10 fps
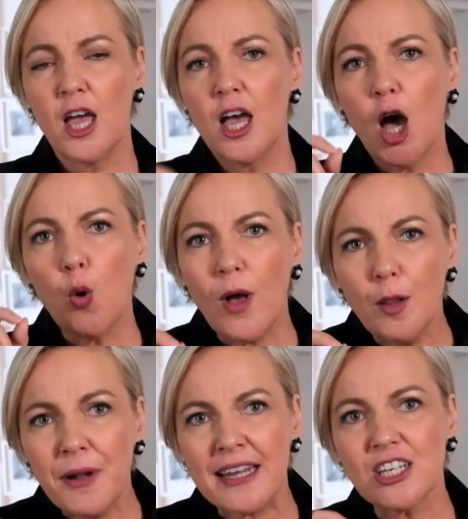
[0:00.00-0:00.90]
A
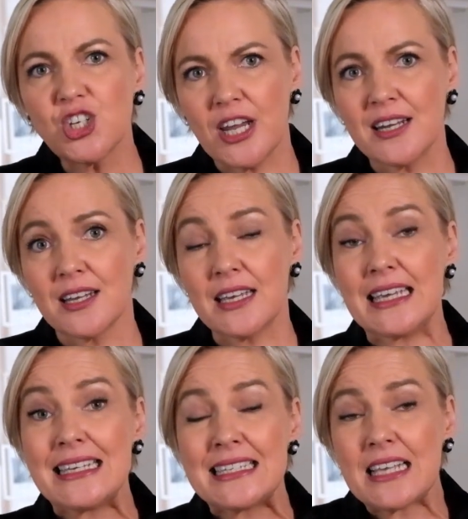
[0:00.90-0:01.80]
well-planned agenda
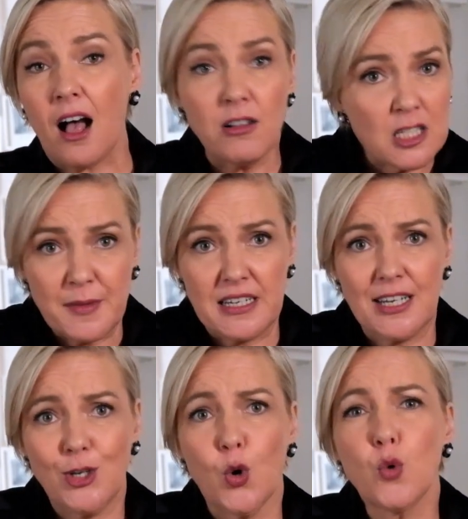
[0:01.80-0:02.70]
is
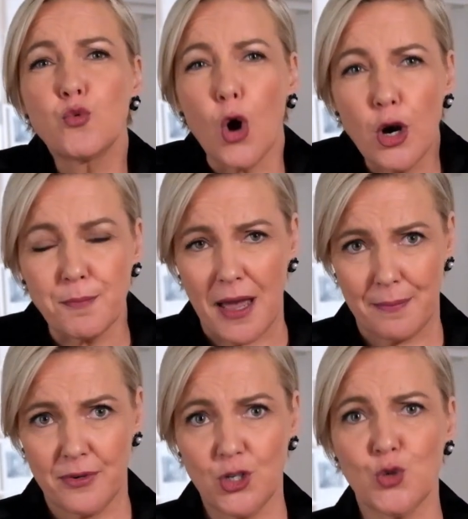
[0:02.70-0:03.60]
ultimately your
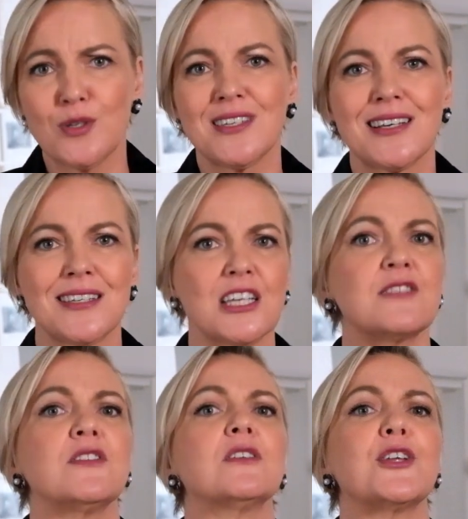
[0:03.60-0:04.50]
roadmap to a
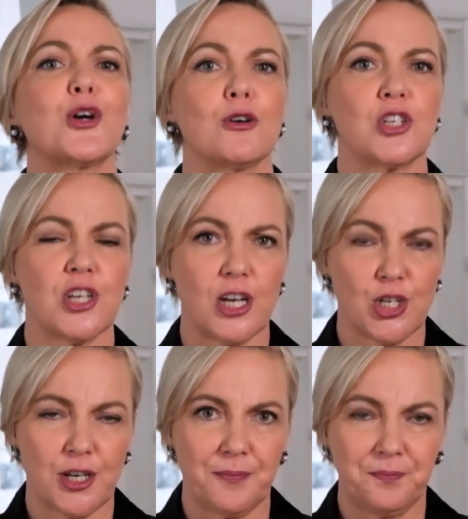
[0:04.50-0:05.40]
successful
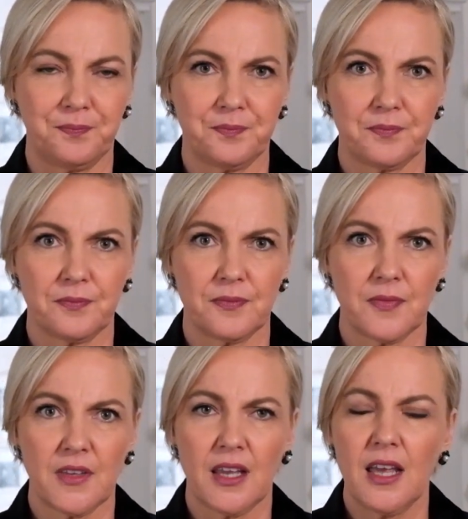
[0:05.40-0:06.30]
negotiation.
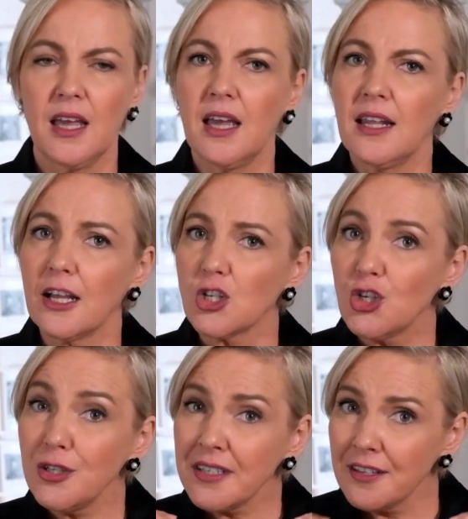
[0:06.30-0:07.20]
Now,
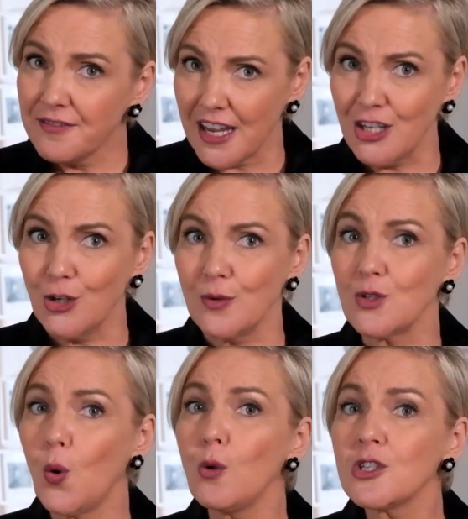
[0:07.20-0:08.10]
choosing the venue is
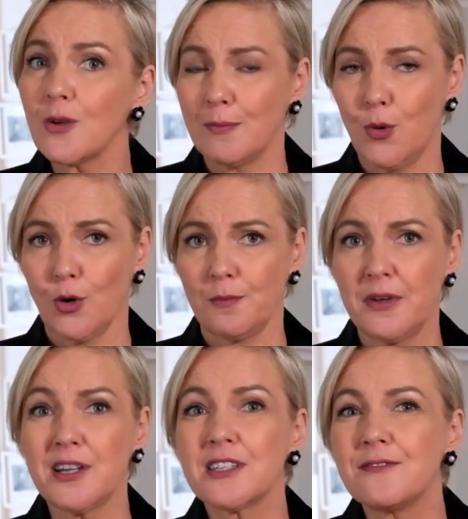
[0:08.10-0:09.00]
also important
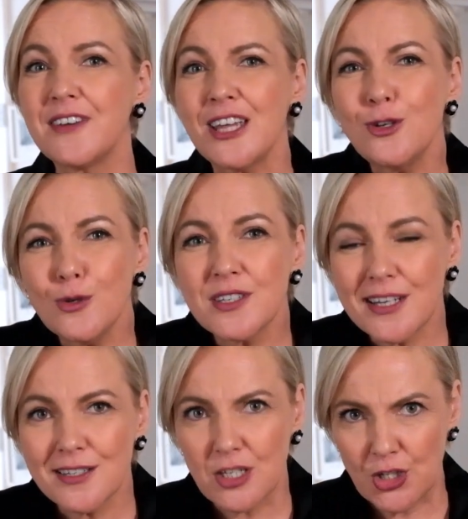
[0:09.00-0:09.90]
because the venue
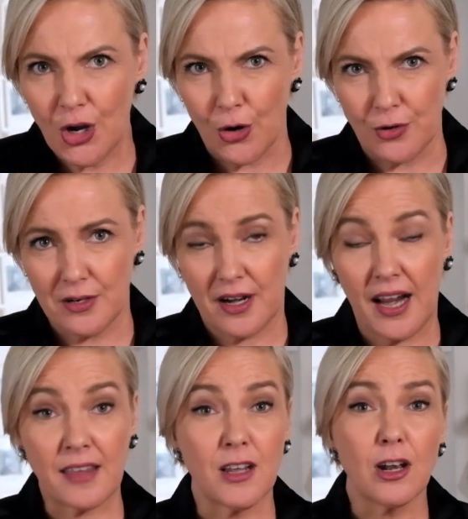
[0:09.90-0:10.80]
sets the tone,
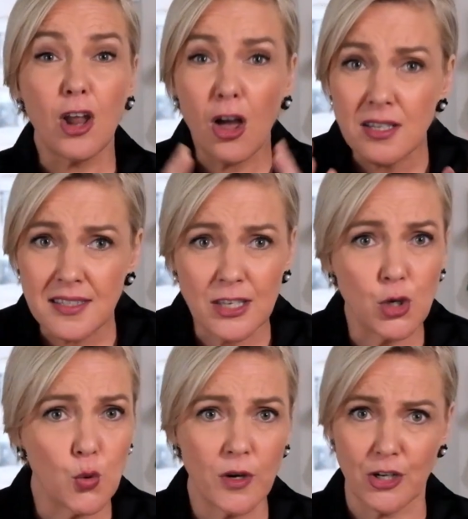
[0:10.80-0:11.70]
and the last thing
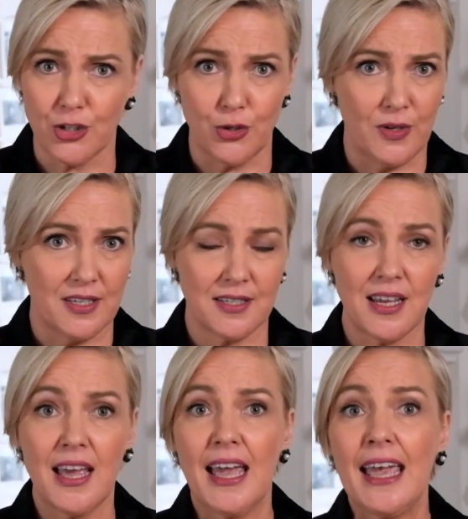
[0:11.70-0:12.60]
you want to do is
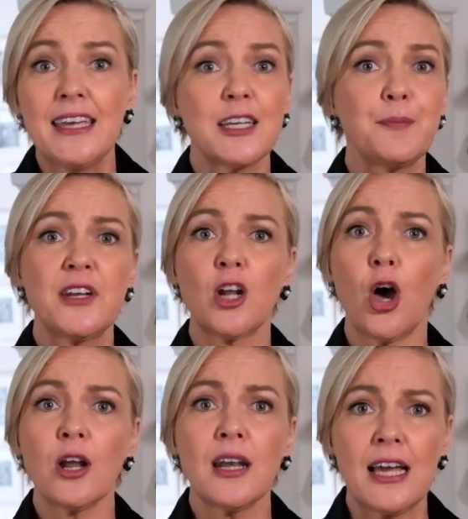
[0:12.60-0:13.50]
end up in an
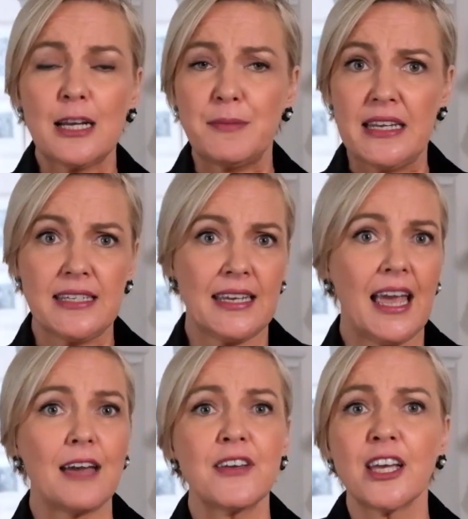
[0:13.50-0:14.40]
online meeting
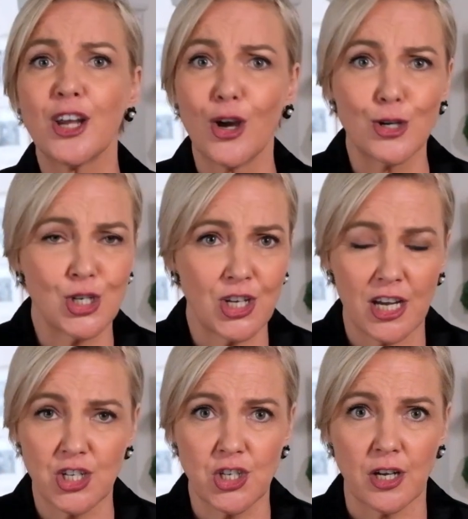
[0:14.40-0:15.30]
having a
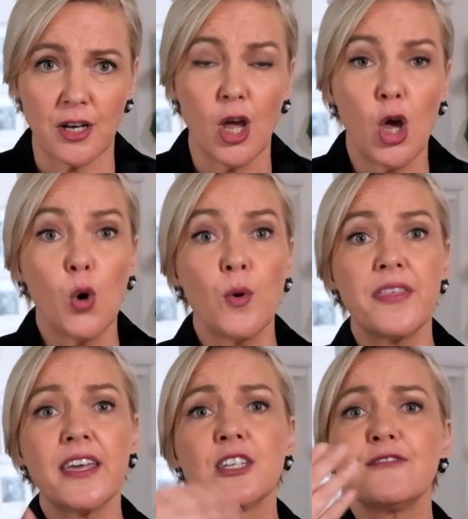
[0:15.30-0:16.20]
negotiation where
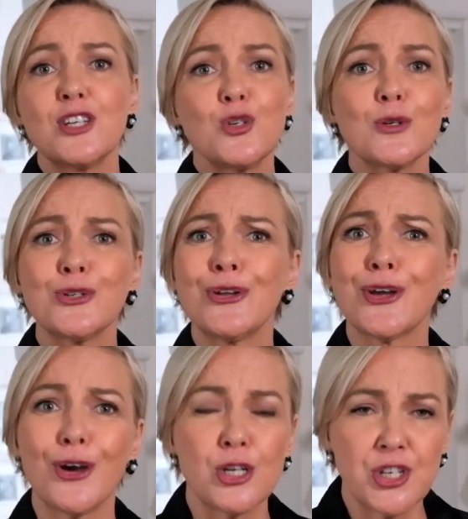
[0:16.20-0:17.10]
the individuals you're
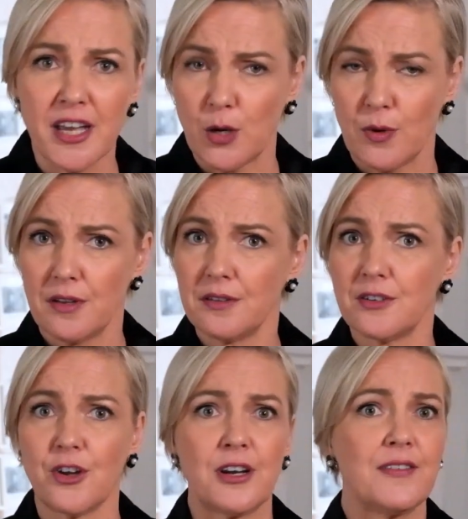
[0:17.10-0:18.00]
negotiating
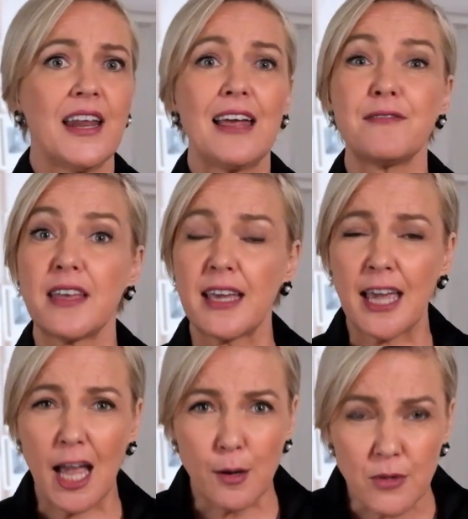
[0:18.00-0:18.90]
with don't even have their
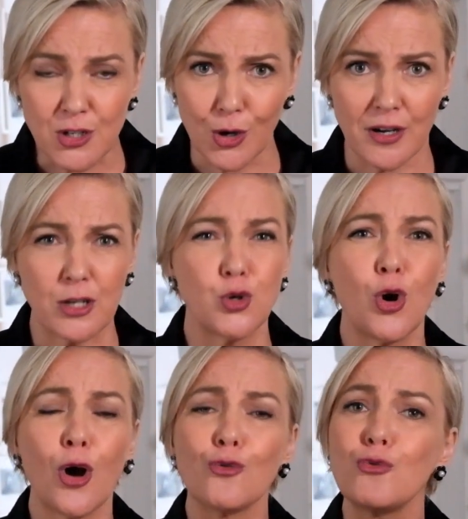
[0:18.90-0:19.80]
cameras on and you
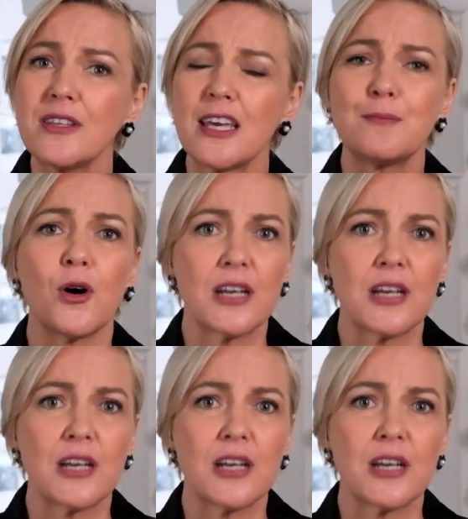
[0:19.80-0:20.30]
can't read their body